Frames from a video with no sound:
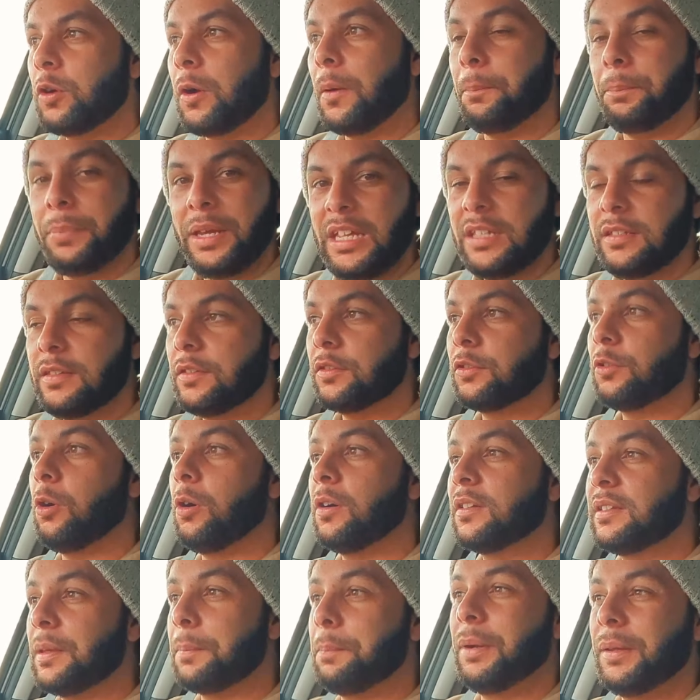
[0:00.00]
competes this car.
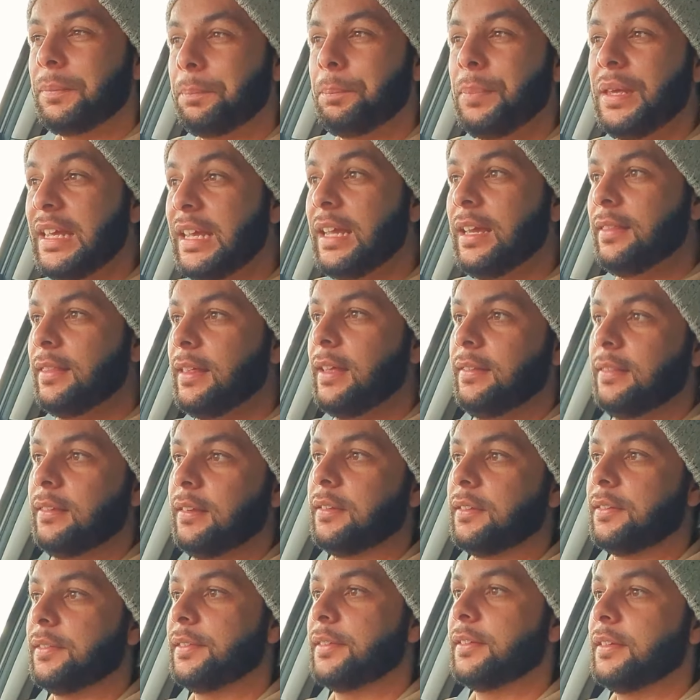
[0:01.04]
It's a bit bigger than
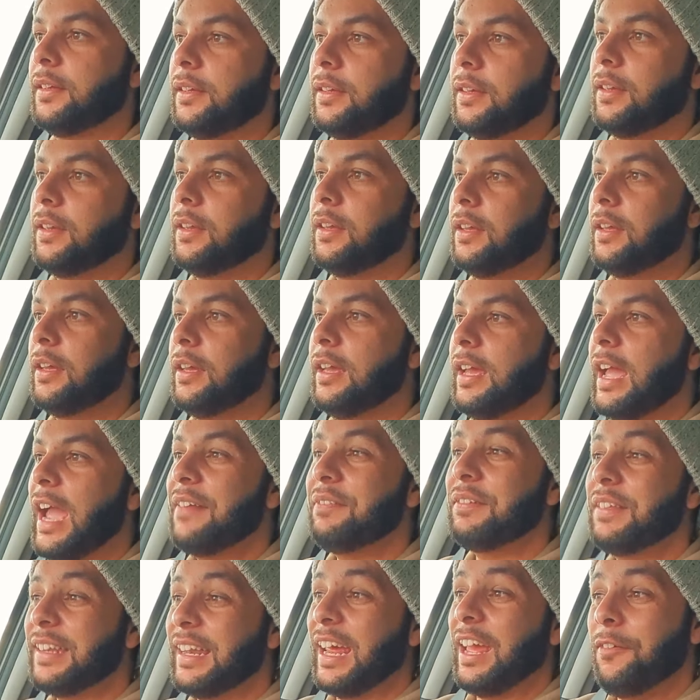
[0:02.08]
this,
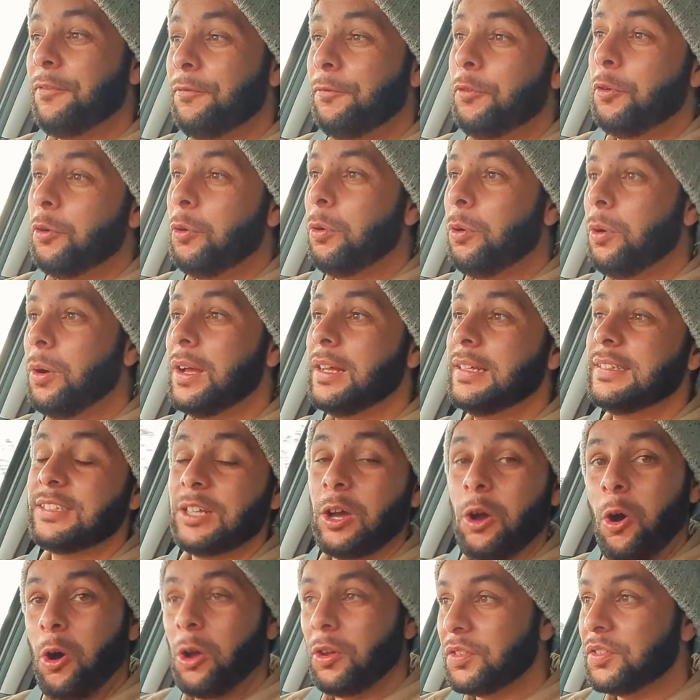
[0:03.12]
and the
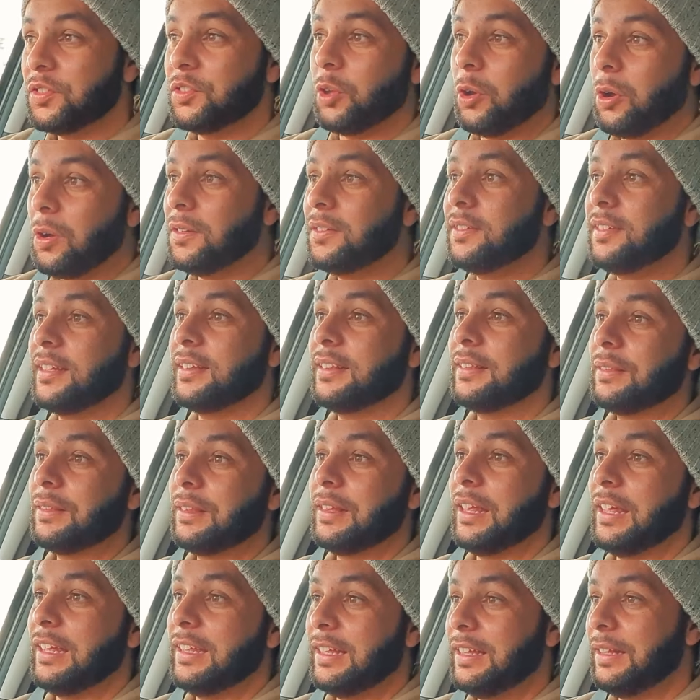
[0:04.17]
RAV4 starts at
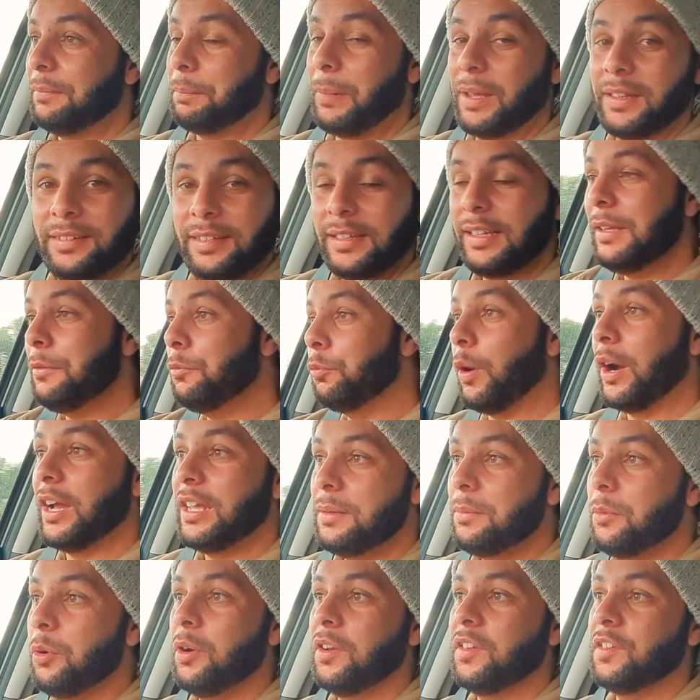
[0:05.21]
basically way
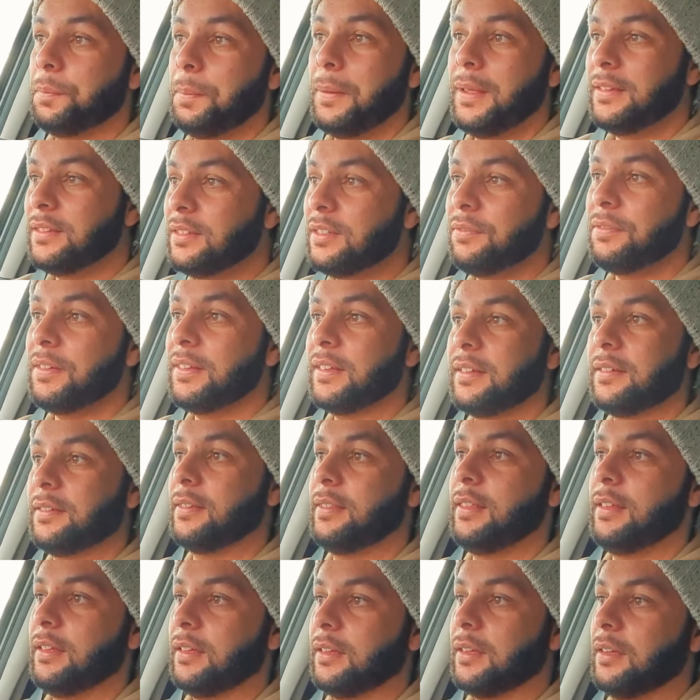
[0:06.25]
more expensive than this
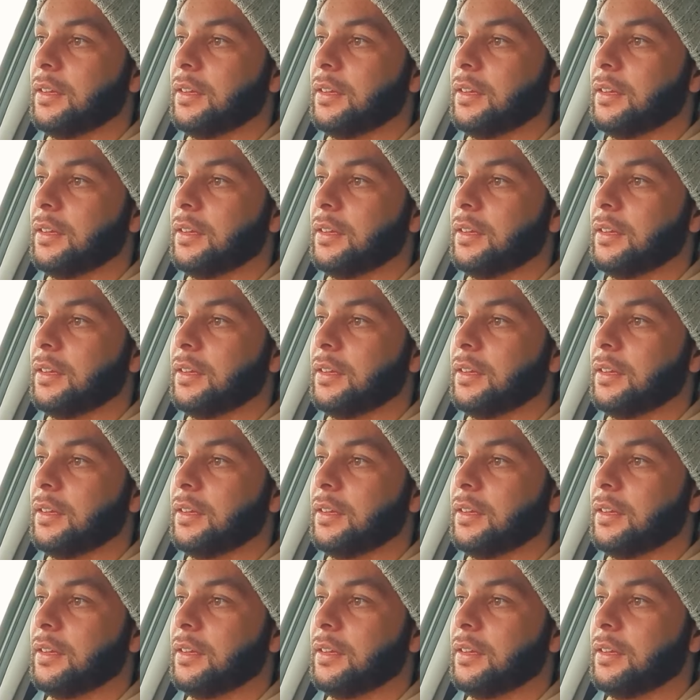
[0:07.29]
thing.